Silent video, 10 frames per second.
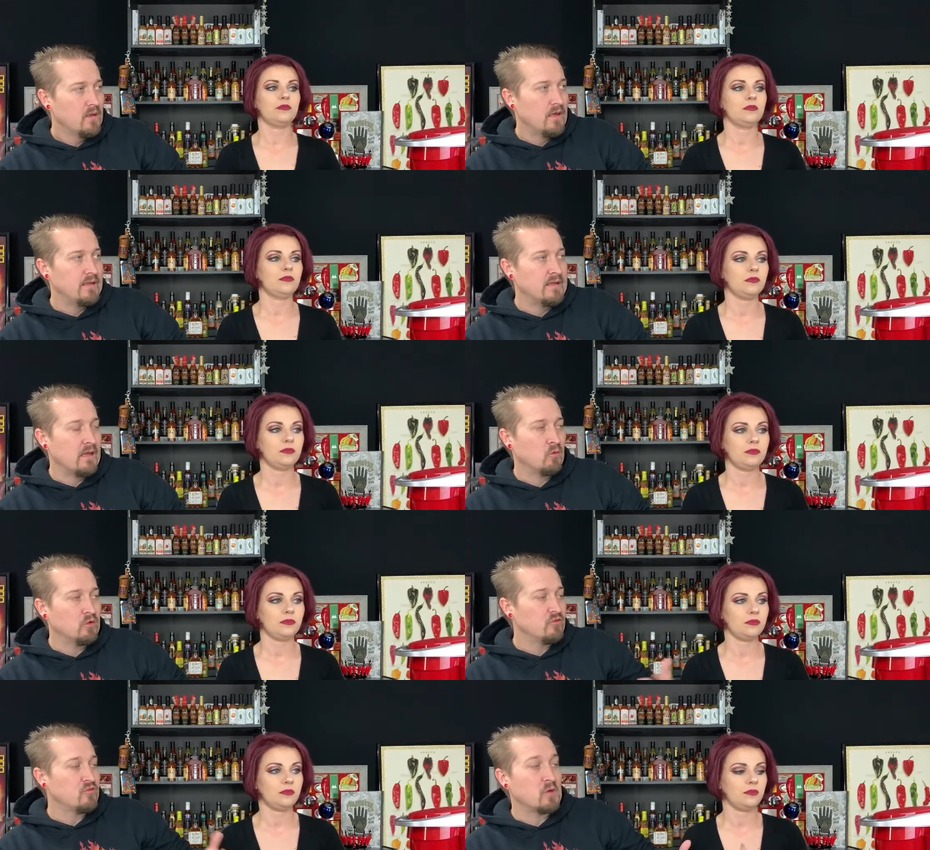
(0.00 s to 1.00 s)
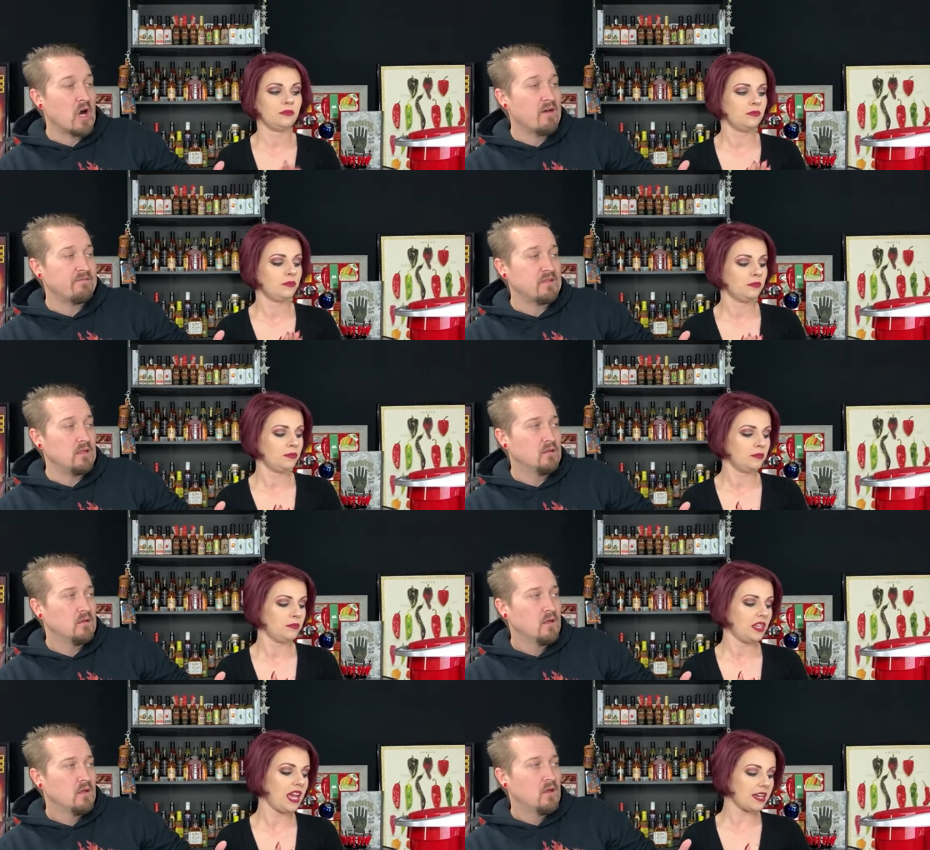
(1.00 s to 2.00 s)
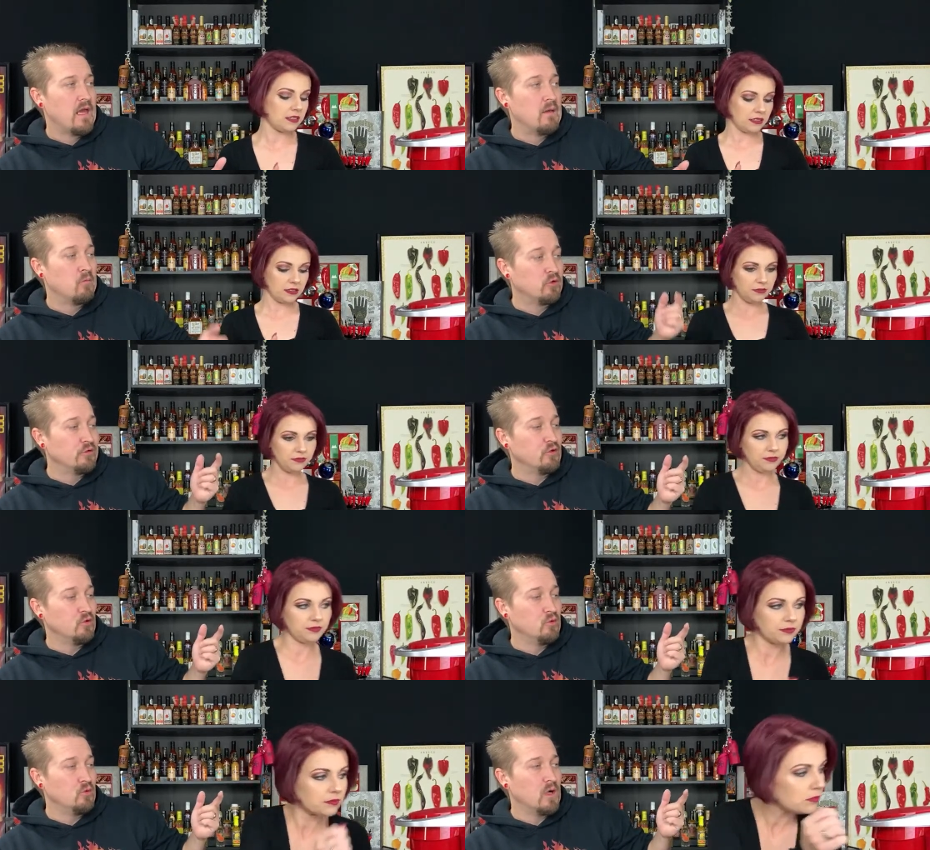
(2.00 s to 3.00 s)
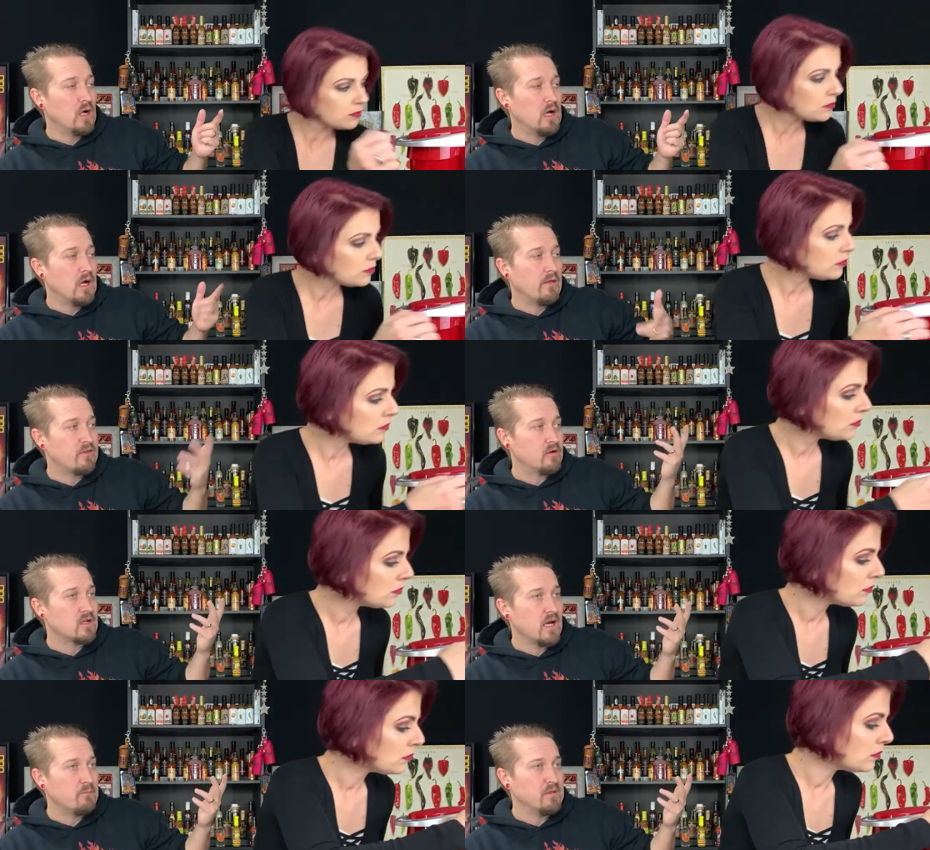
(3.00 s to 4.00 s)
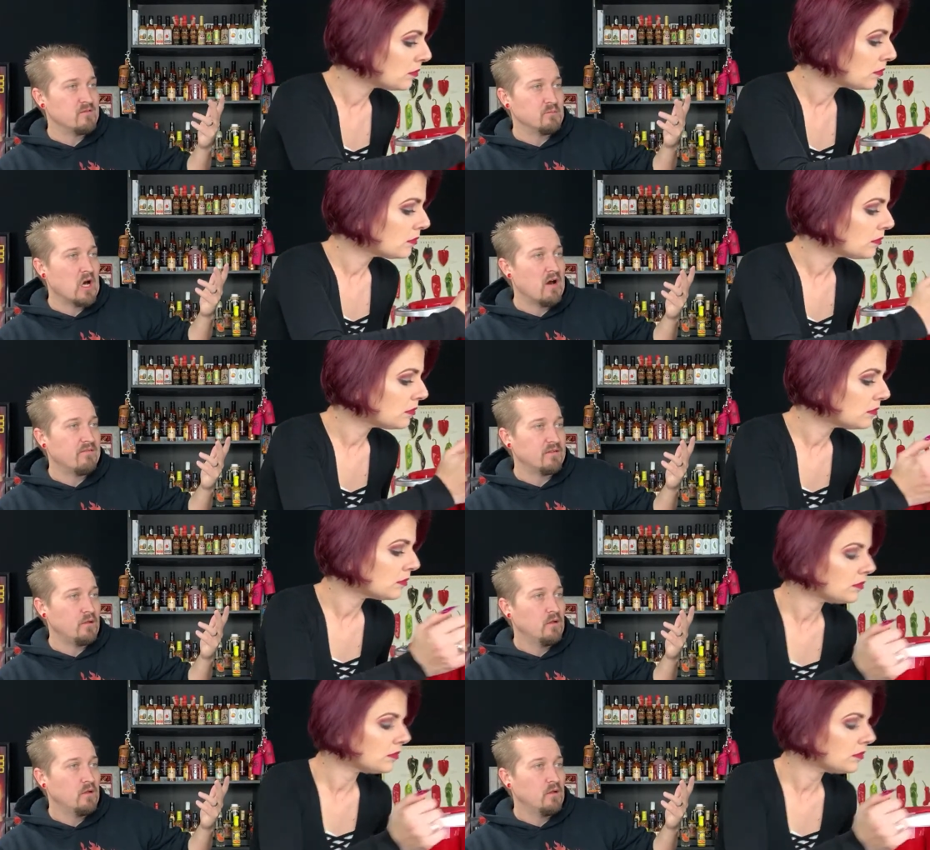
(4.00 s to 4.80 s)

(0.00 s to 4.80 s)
Speaker 1: And then we'll do some coffee. Yes. And we'll do a third cup and some coffee.